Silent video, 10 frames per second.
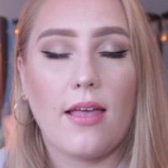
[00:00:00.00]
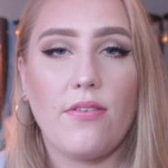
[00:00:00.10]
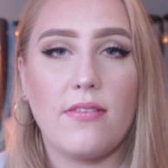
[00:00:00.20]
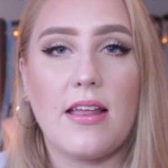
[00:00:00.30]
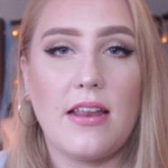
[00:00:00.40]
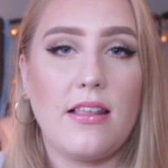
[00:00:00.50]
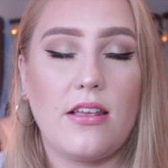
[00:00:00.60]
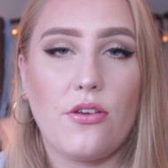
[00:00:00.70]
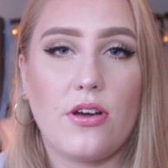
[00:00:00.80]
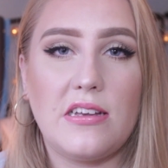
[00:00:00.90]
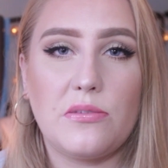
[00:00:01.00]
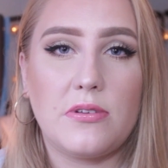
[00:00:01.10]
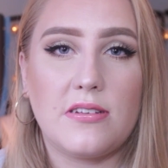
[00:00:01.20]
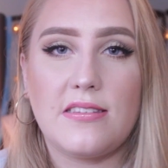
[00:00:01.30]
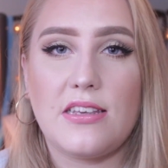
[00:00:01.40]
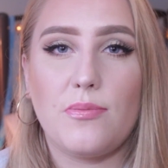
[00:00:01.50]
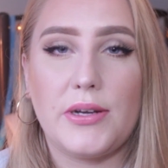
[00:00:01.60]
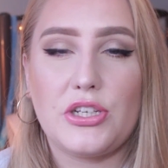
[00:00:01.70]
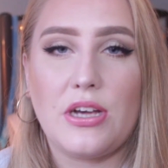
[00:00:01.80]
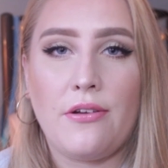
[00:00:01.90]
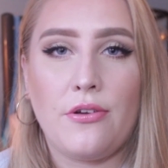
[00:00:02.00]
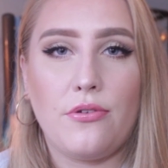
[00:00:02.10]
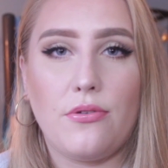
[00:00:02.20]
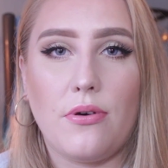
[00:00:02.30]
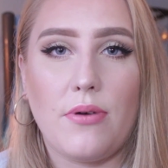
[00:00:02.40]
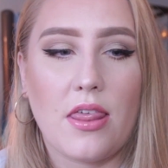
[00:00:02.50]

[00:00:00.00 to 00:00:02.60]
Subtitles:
If there's anything you guys want to see on my channel,